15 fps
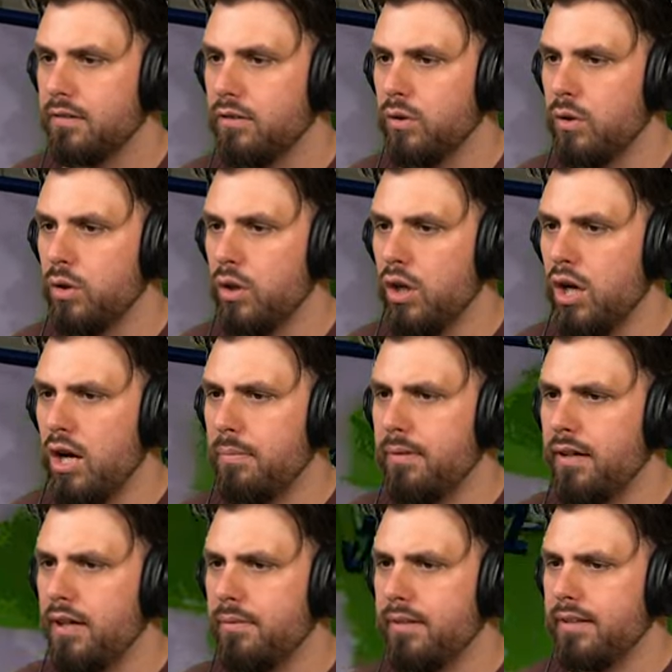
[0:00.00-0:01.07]
Nope.
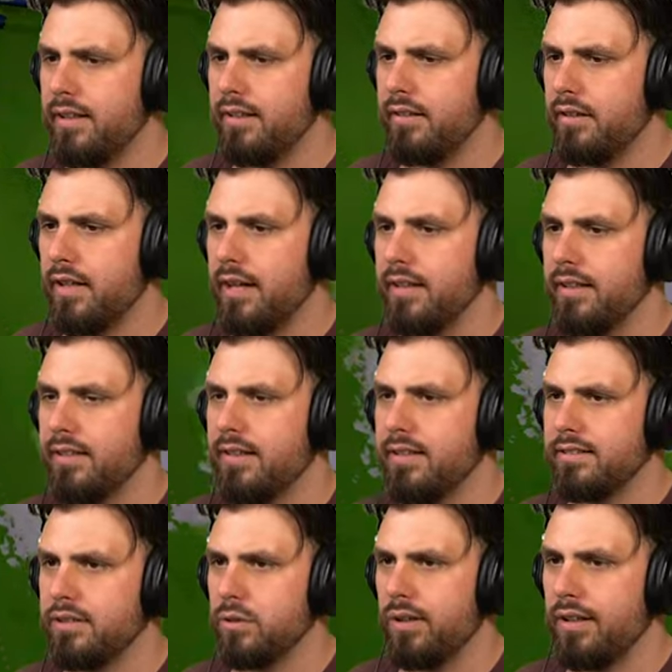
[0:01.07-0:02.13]
Oh, okay. It
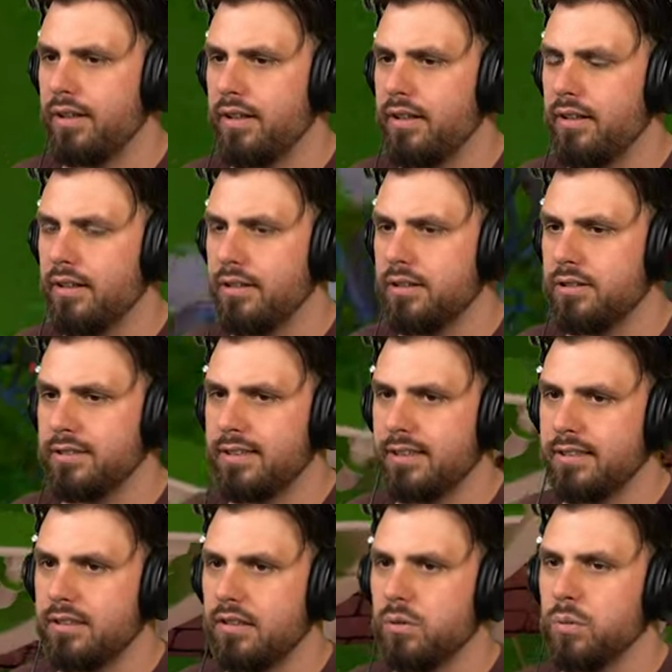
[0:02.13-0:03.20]
doesn't do anything. It hurts
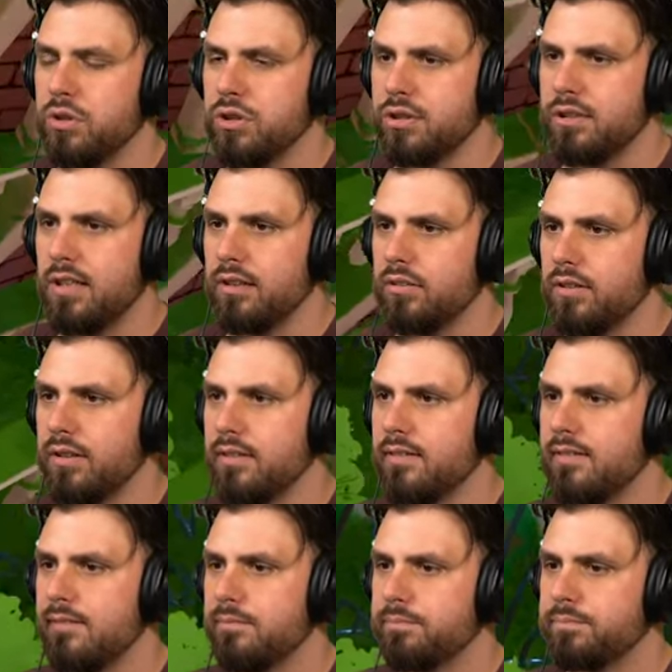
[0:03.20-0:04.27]
us though, which is not great.
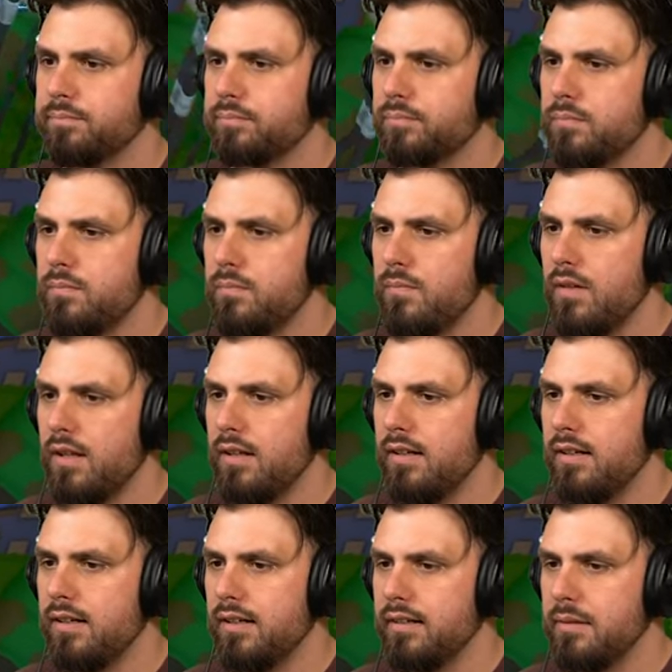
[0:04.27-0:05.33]

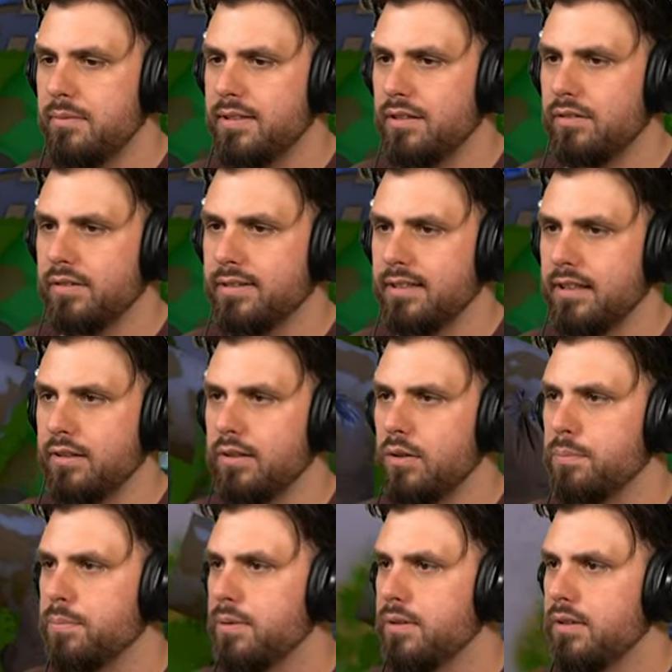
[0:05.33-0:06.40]
Uh, give me some of this like
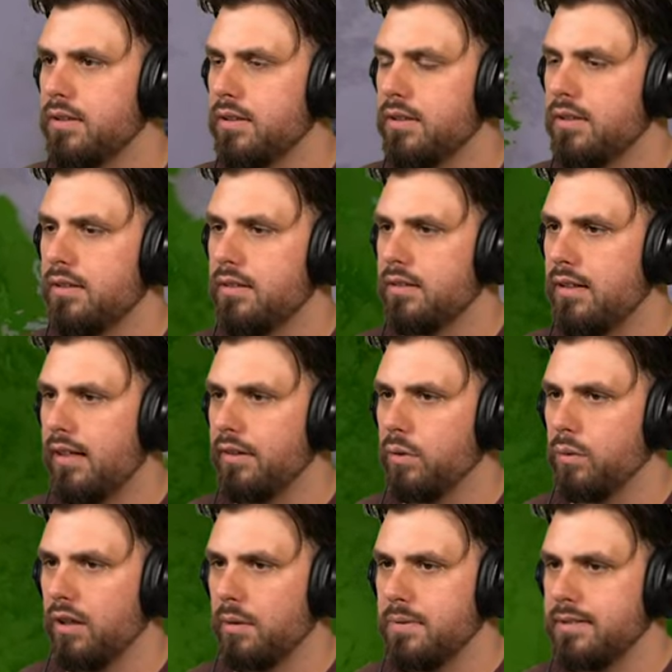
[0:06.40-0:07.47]
goop. I do
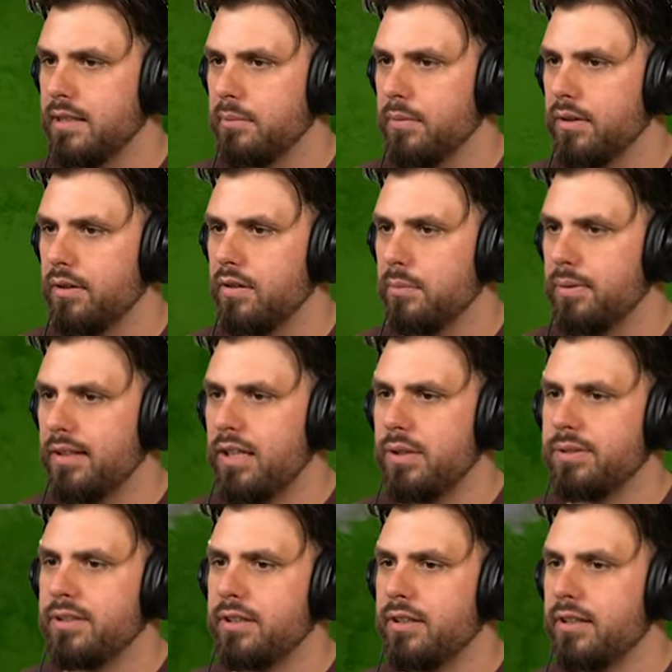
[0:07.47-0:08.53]
like me some goop. Hello,
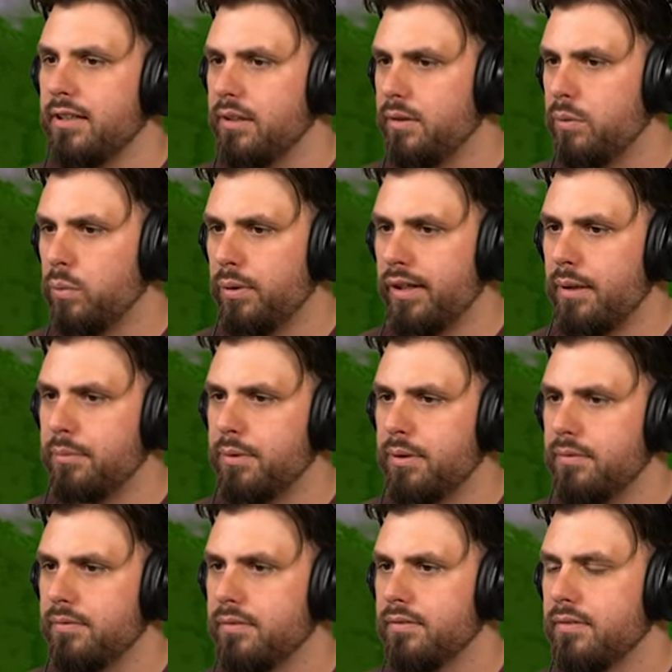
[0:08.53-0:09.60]
Earl. What up,
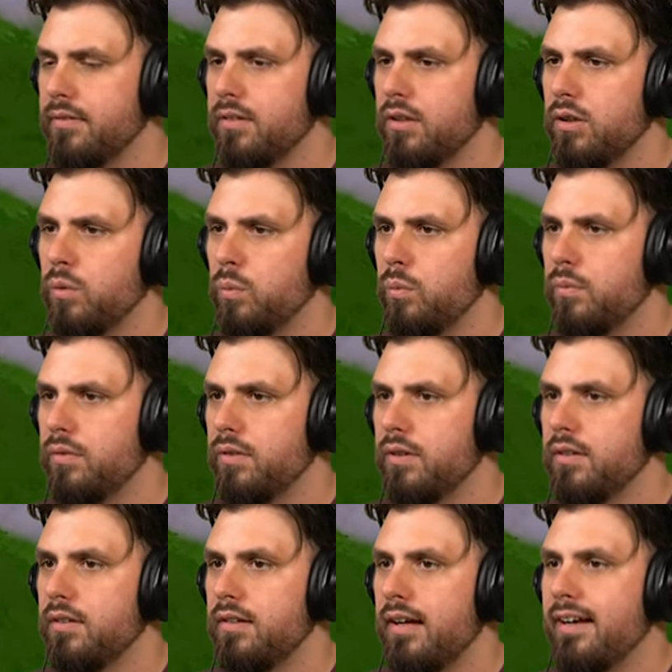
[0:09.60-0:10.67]
dude?
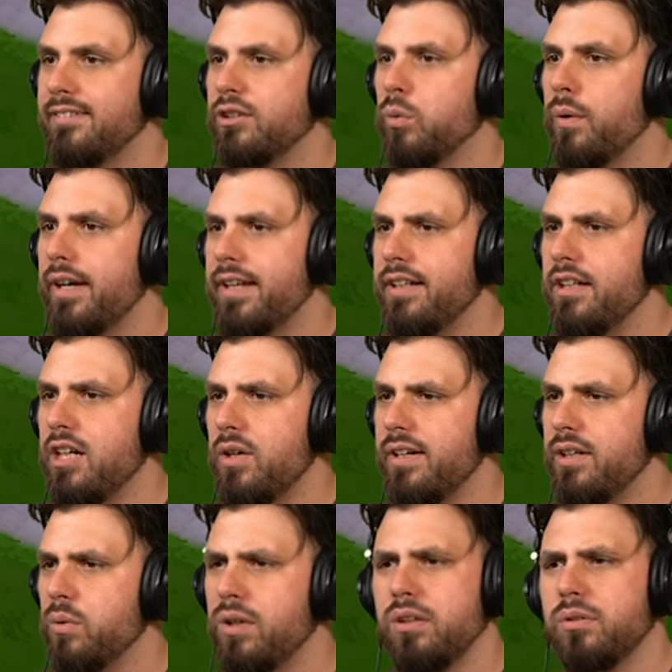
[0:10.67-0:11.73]
How's the wedding
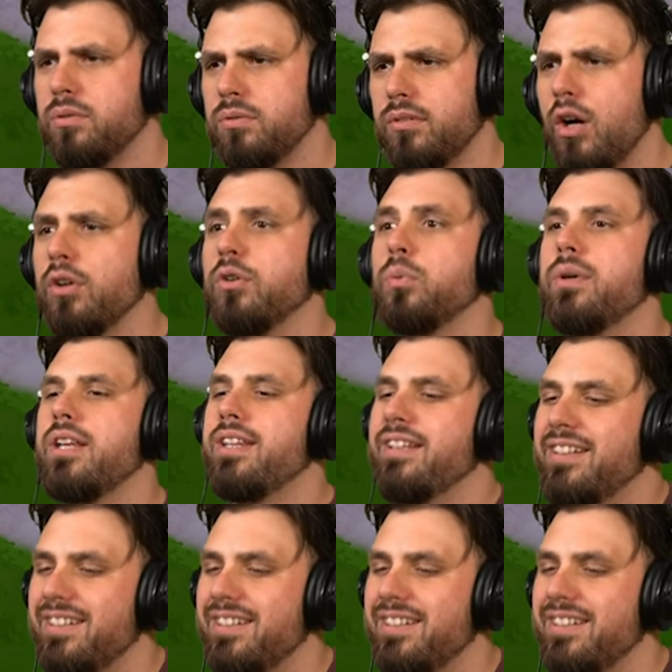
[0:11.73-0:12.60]
going? What? Oh, the we?